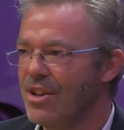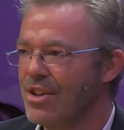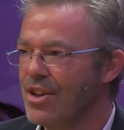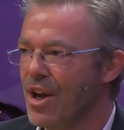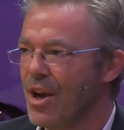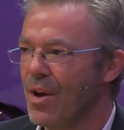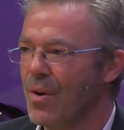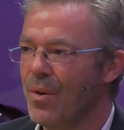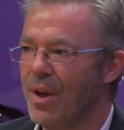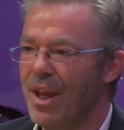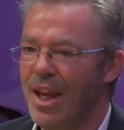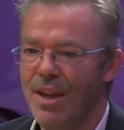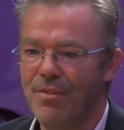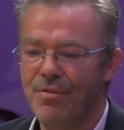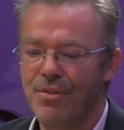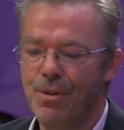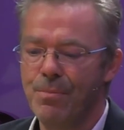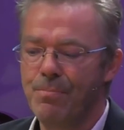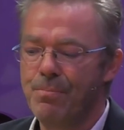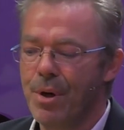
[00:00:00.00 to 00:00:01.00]
So
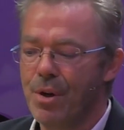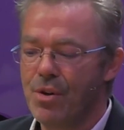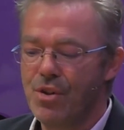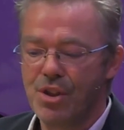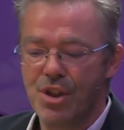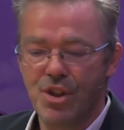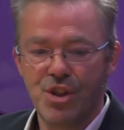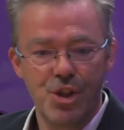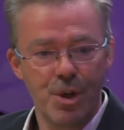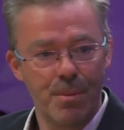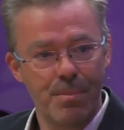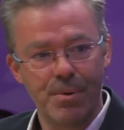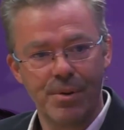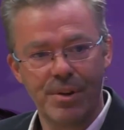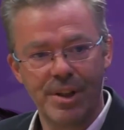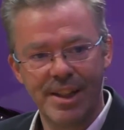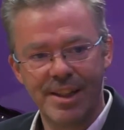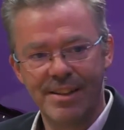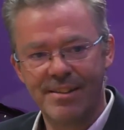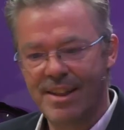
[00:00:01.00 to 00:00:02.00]
if you post a job
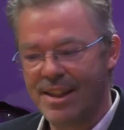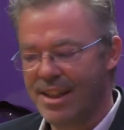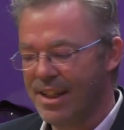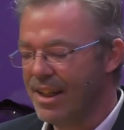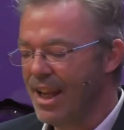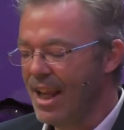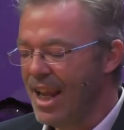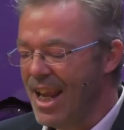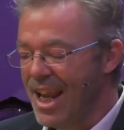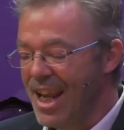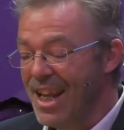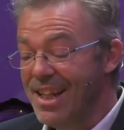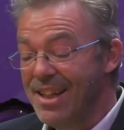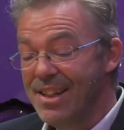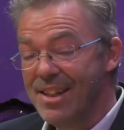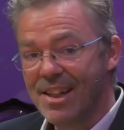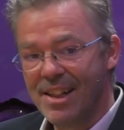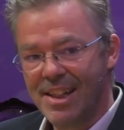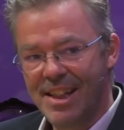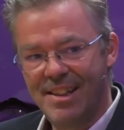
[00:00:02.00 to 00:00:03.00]
on LinkedIn,
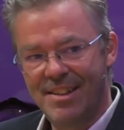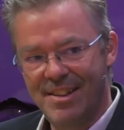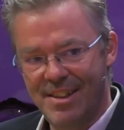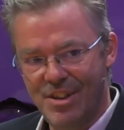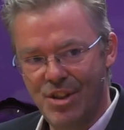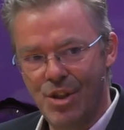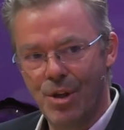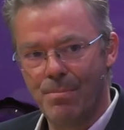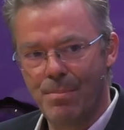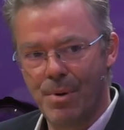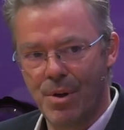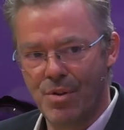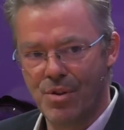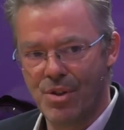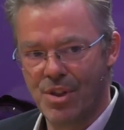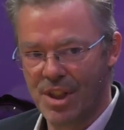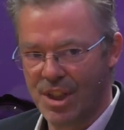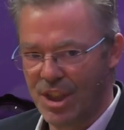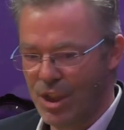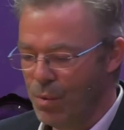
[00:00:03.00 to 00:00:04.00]
in the LinkedIn job
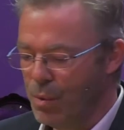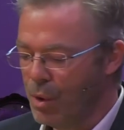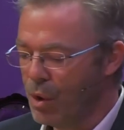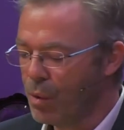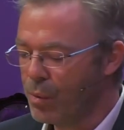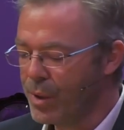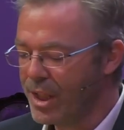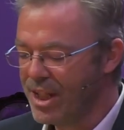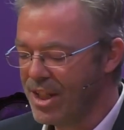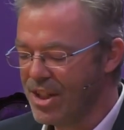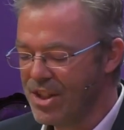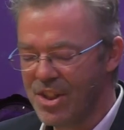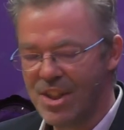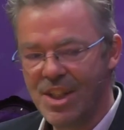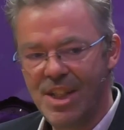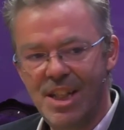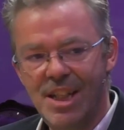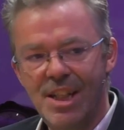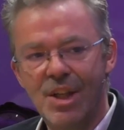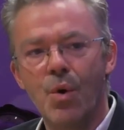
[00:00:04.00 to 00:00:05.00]
posting, you will already
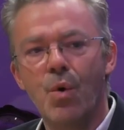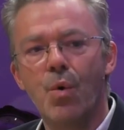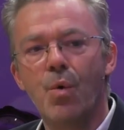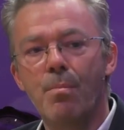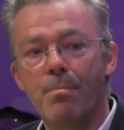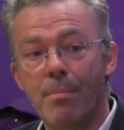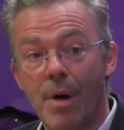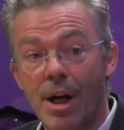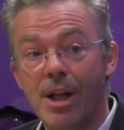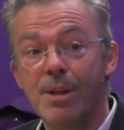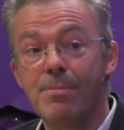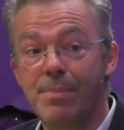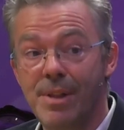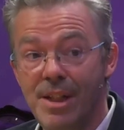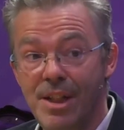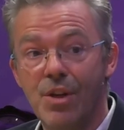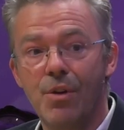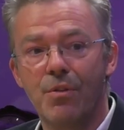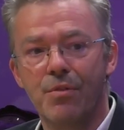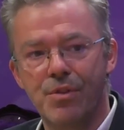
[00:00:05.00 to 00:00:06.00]
see who might be
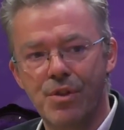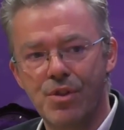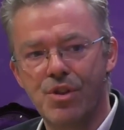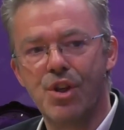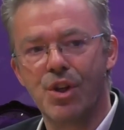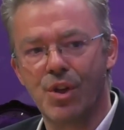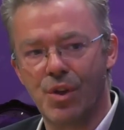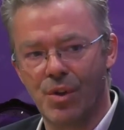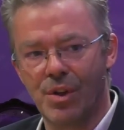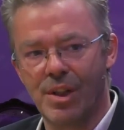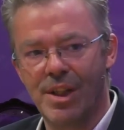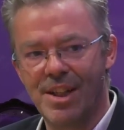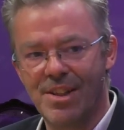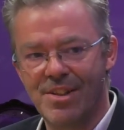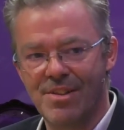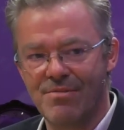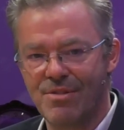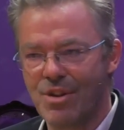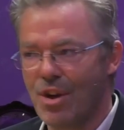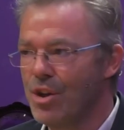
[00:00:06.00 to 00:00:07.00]
your future
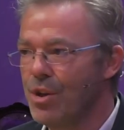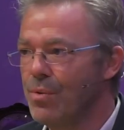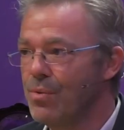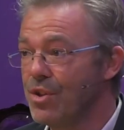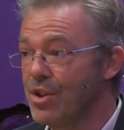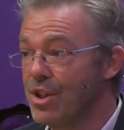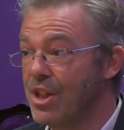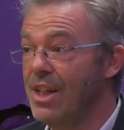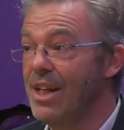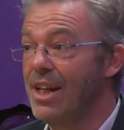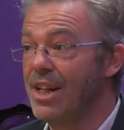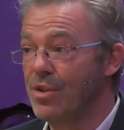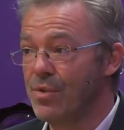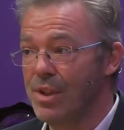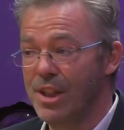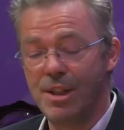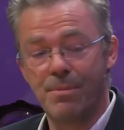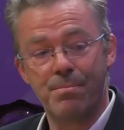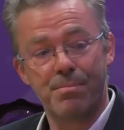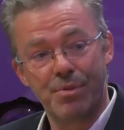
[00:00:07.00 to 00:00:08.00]
colleagues. Mm-hmm. So you will see
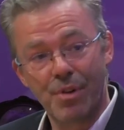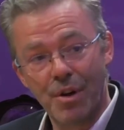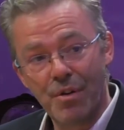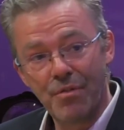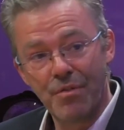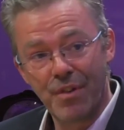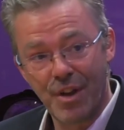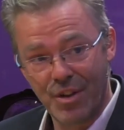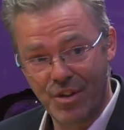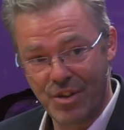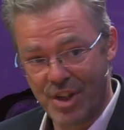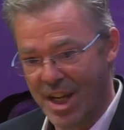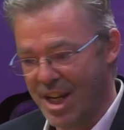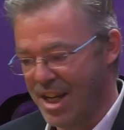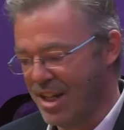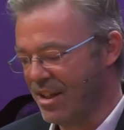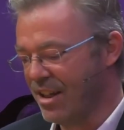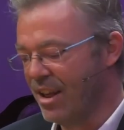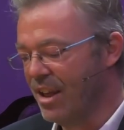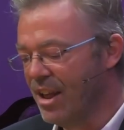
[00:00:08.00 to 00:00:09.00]
literally the profiles
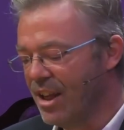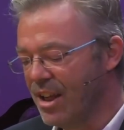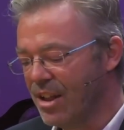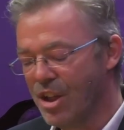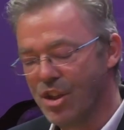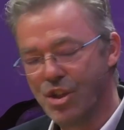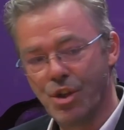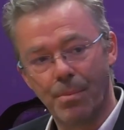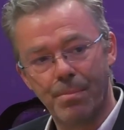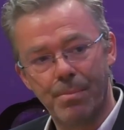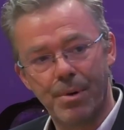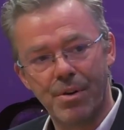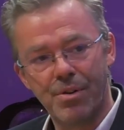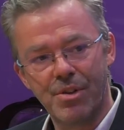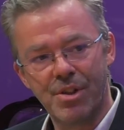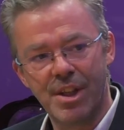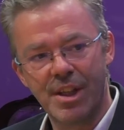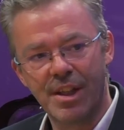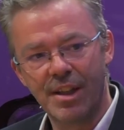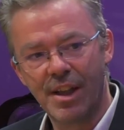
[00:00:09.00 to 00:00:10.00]
in the job
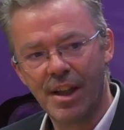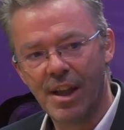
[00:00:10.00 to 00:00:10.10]
posting.